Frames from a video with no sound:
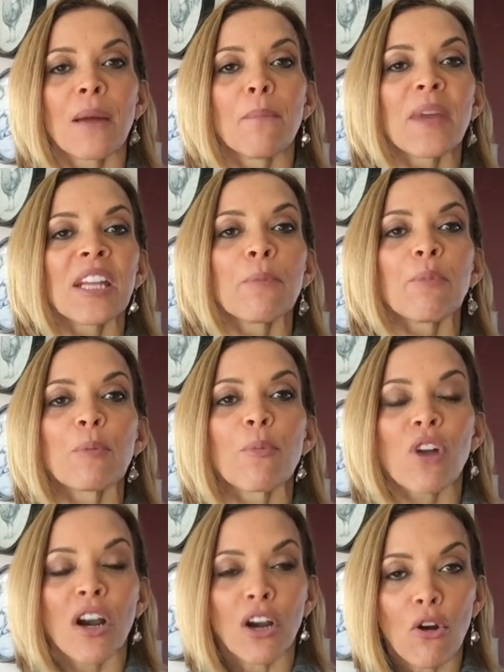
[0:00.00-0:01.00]
Many
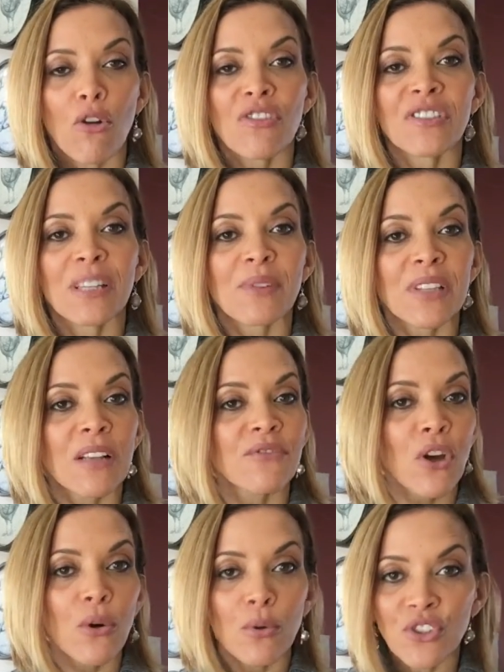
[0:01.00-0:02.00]
people are calling themselves
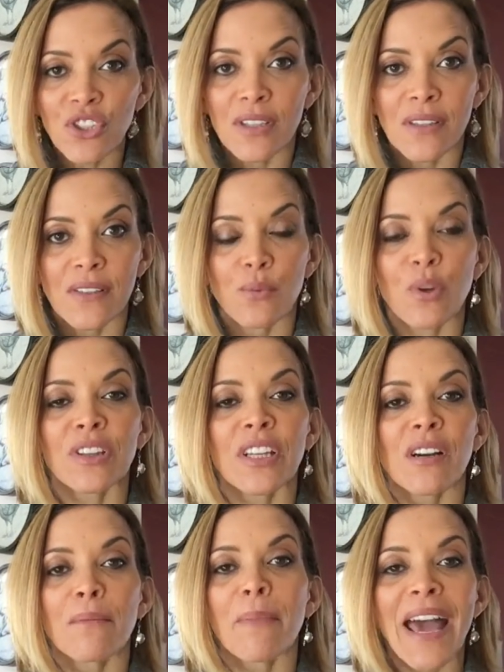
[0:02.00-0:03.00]
coaches when they
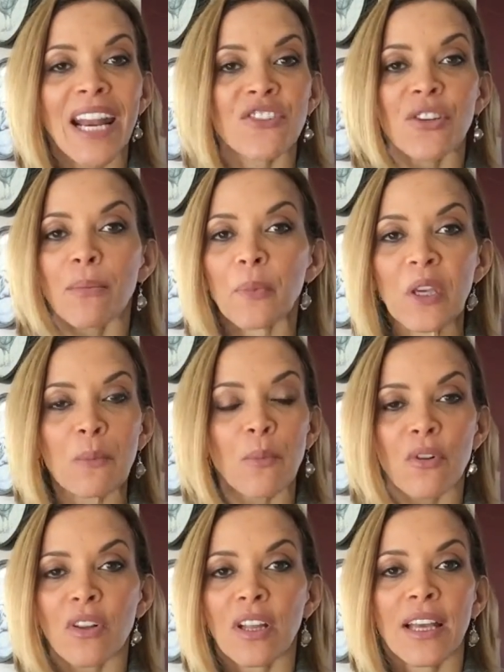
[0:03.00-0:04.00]
are managing people,